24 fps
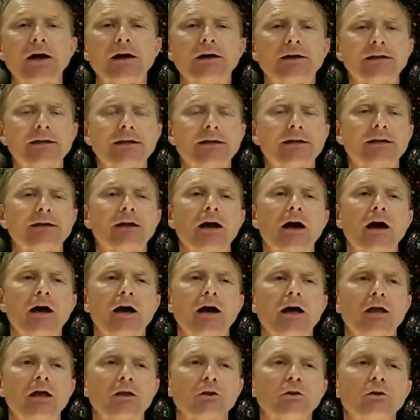again,
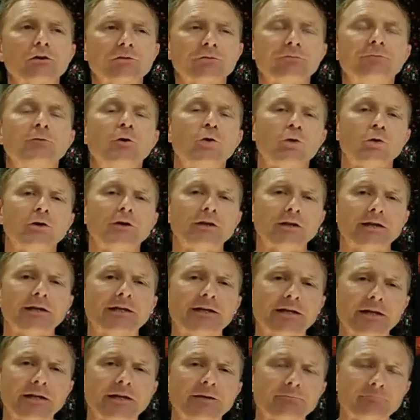I look forward to
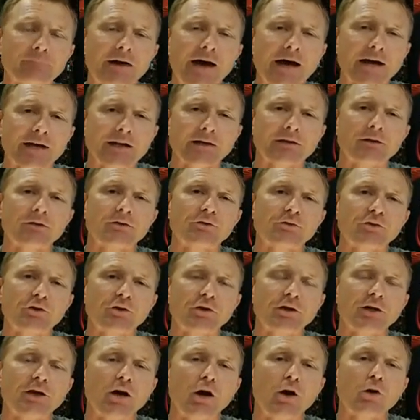getting back in the
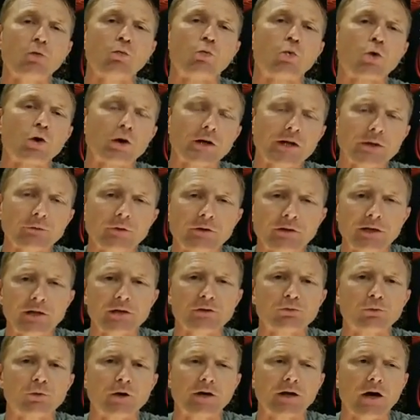studio, working with
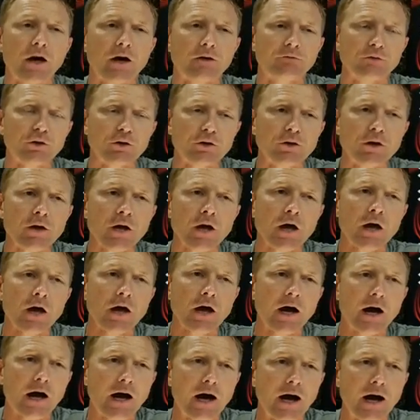each one of you,
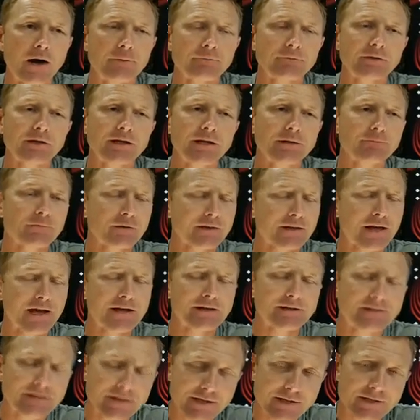keeping
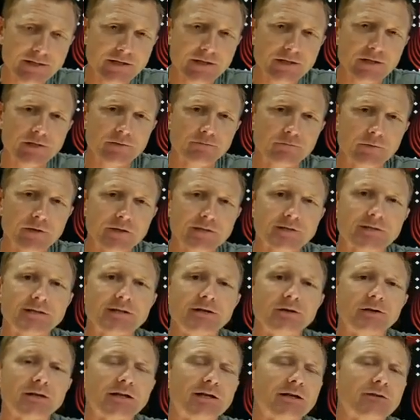that distance, but
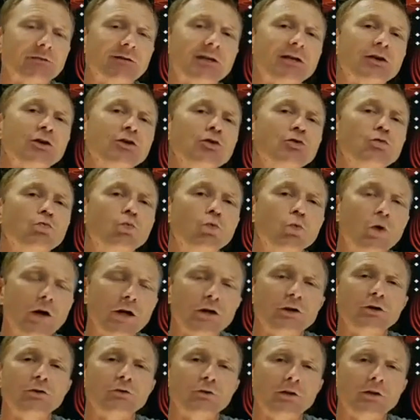still giving you
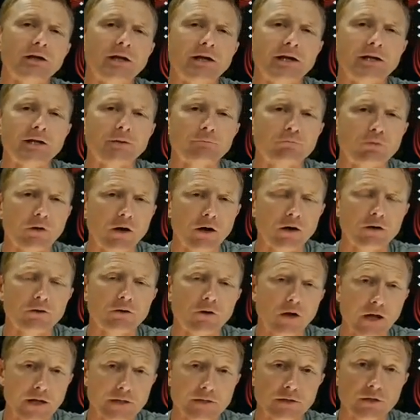what you need and
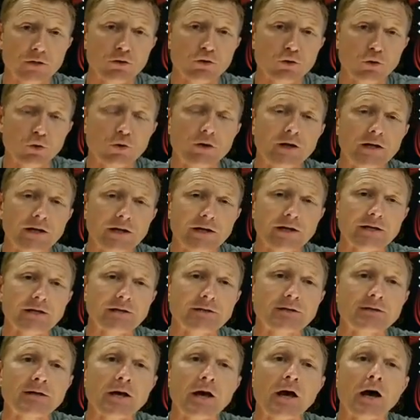prioritizing your
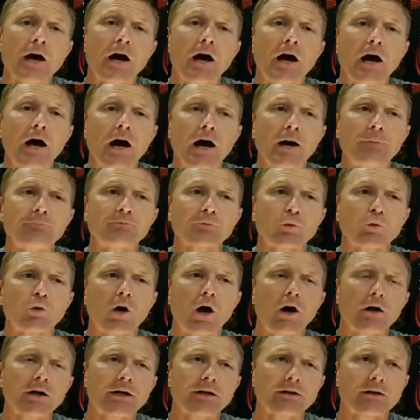needs. We're
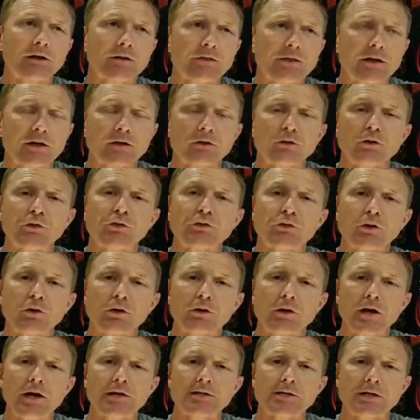all getting, I think, a little stir
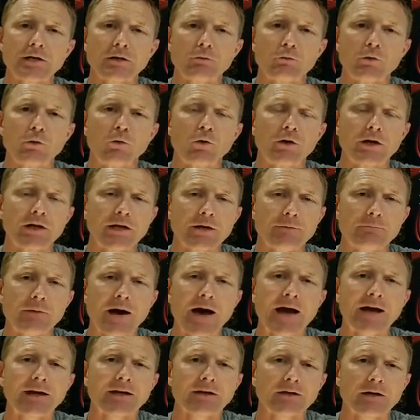crazy, and we want to get
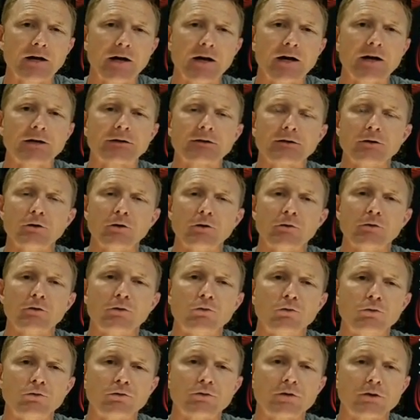back
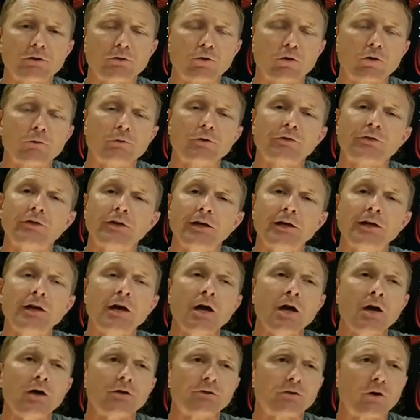to normalcy.
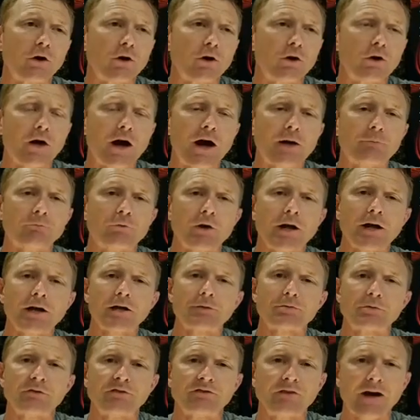So I'm ready to
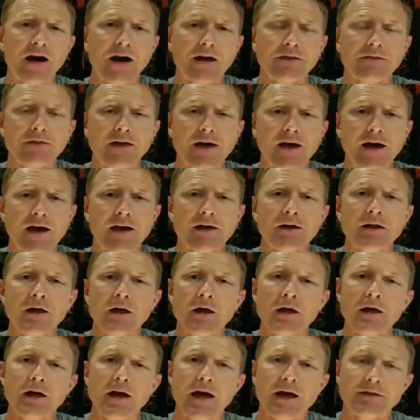provide that
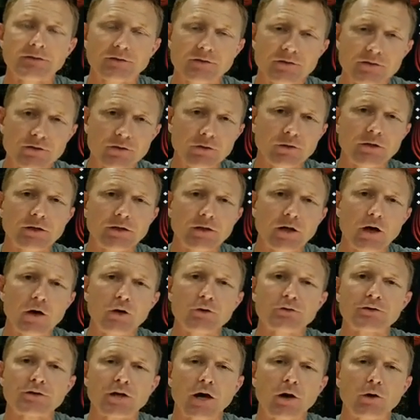at the studio.
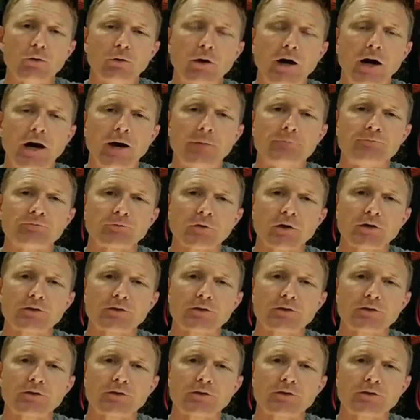So